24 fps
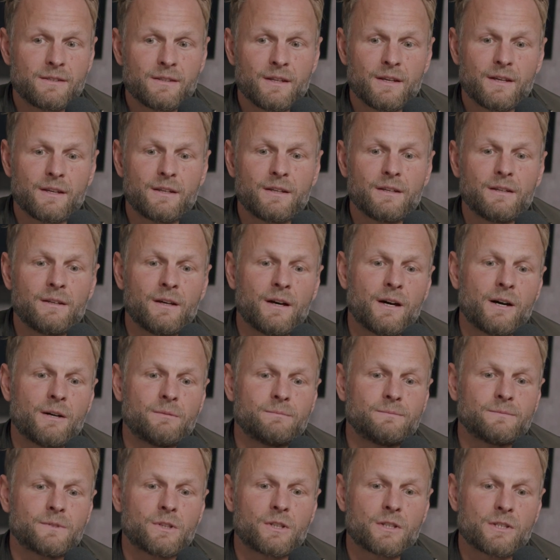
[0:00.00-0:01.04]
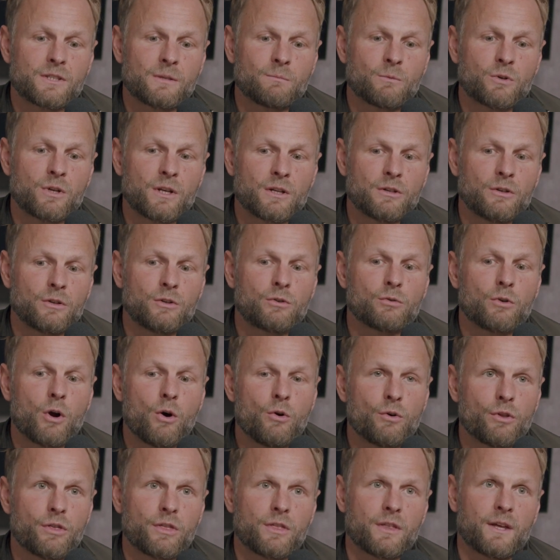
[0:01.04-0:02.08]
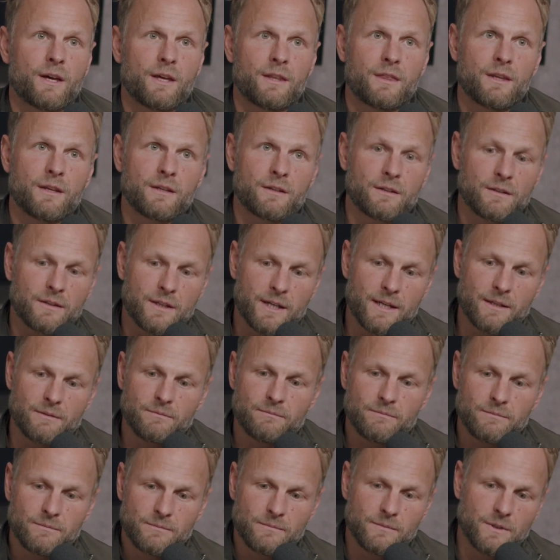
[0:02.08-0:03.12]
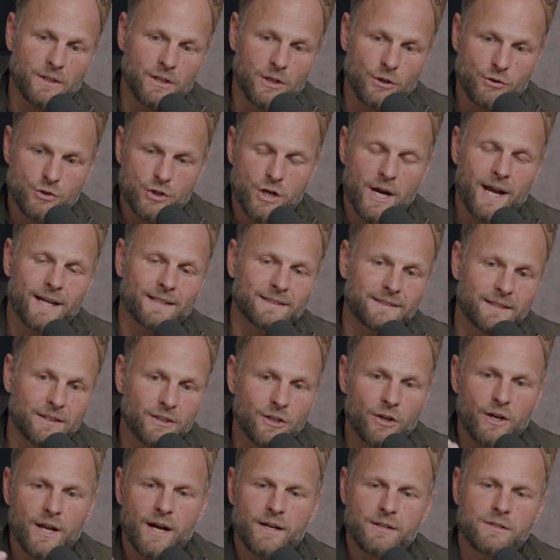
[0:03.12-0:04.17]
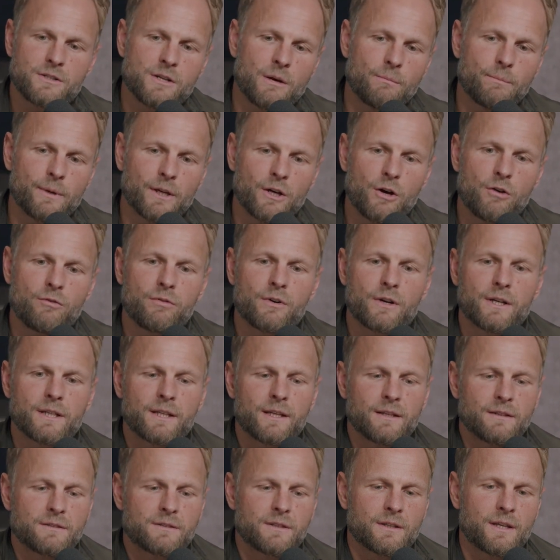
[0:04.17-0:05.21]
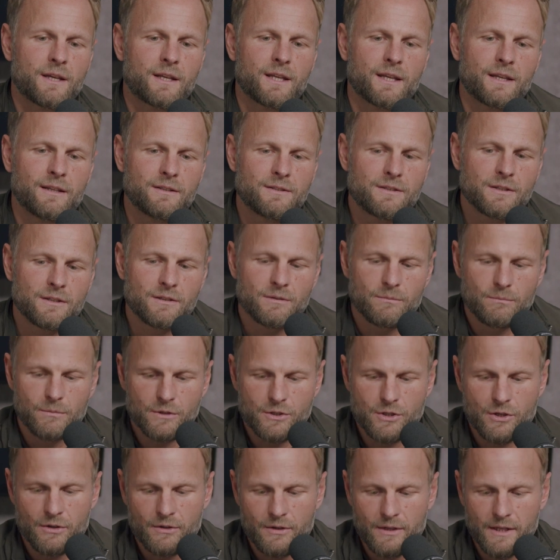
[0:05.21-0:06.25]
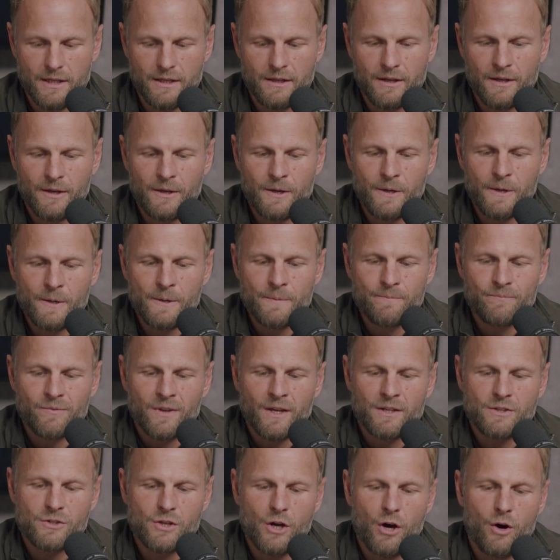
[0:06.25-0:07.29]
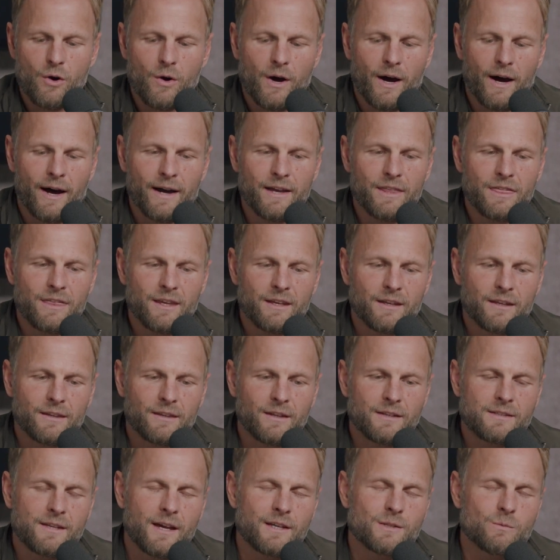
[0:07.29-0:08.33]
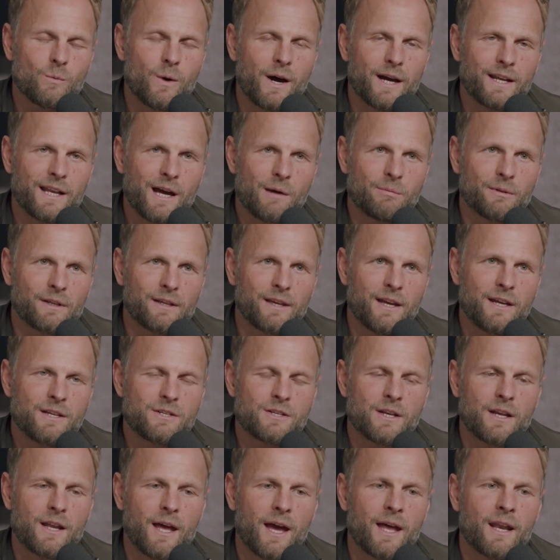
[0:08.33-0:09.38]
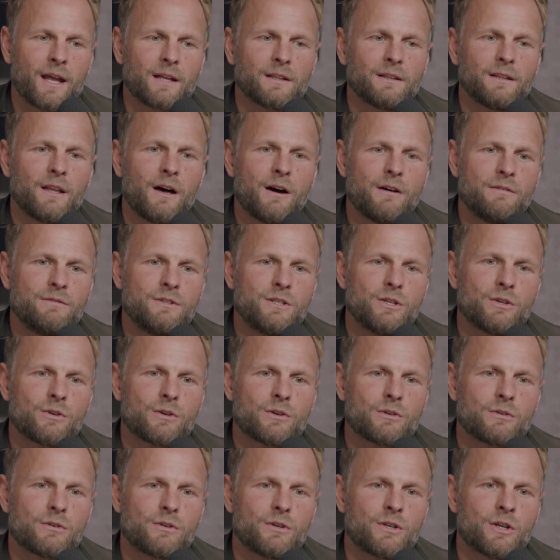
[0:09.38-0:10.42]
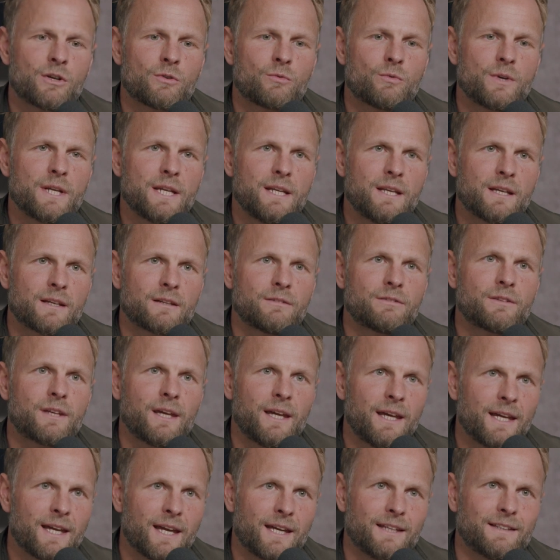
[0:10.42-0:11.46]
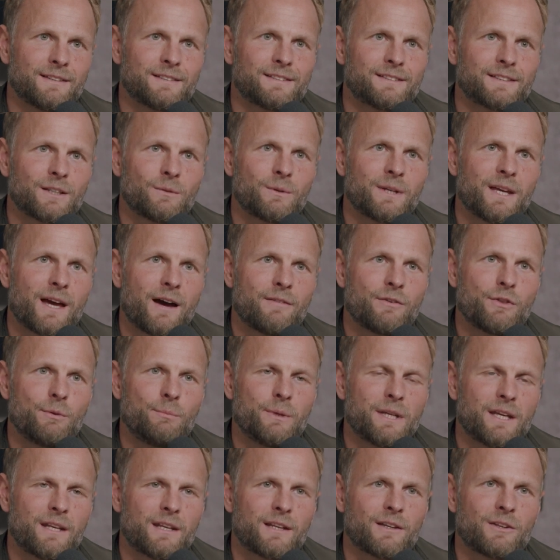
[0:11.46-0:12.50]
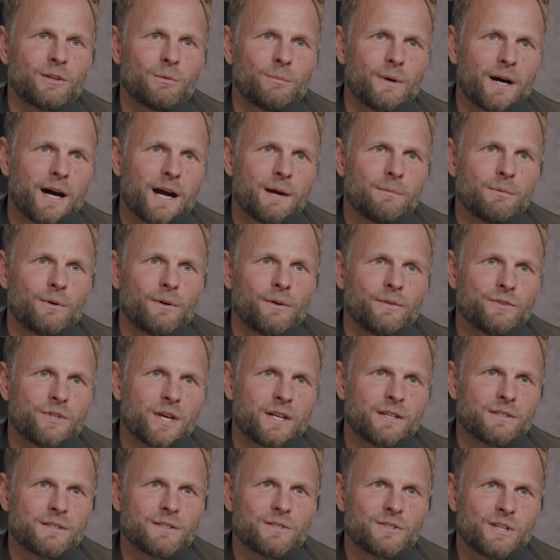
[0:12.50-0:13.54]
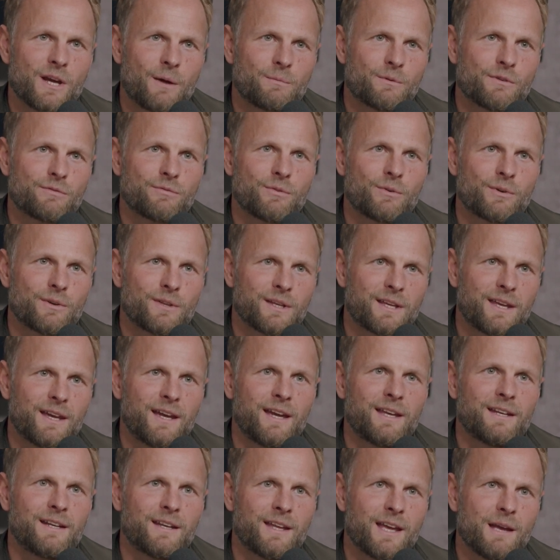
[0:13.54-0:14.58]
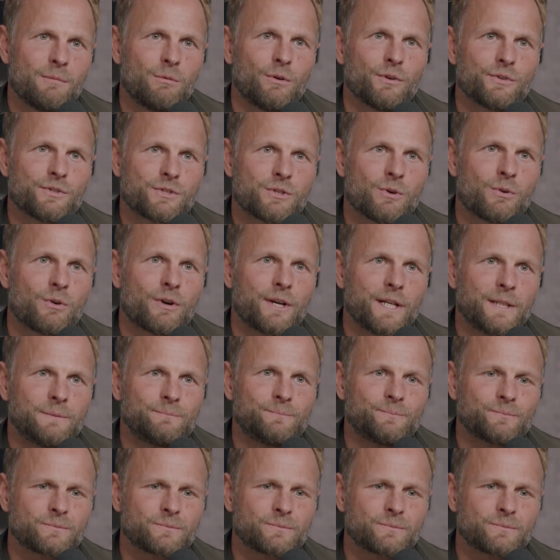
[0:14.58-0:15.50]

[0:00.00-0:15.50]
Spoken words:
that there are some critical growth, I think, tracks that they're not jumping over to getting into maturity. So I think that this has wide application, and I loved your reading of Cain. So we have at the beginning of the Bible, Genesis chapter 4, the Cain and Abel story,